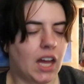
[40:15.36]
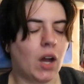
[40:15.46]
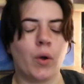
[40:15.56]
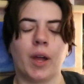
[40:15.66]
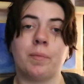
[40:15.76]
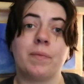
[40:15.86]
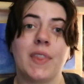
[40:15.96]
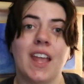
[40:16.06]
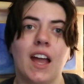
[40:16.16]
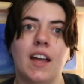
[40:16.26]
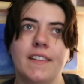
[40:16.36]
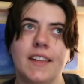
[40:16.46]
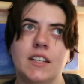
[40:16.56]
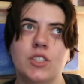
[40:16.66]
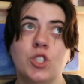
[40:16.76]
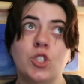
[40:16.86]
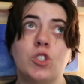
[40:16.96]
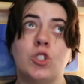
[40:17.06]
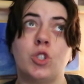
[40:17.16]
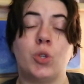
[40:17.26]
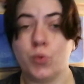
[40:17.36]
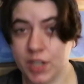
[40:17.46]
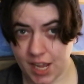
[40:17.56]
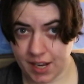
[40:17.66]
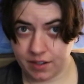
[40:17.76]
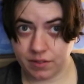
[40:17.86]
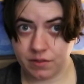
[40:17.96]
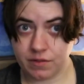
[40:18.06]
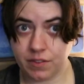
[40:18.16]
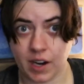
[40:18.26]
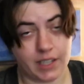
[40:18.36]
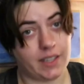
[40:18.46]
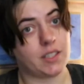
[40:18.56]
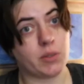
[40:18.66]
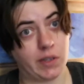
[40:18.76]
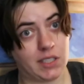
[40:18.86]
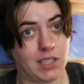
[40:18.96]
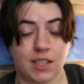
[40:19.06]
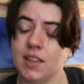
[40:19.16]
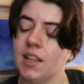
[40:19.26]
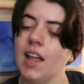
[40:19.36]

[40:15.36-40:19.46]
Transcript: Okay. And then today, Friday the 20th,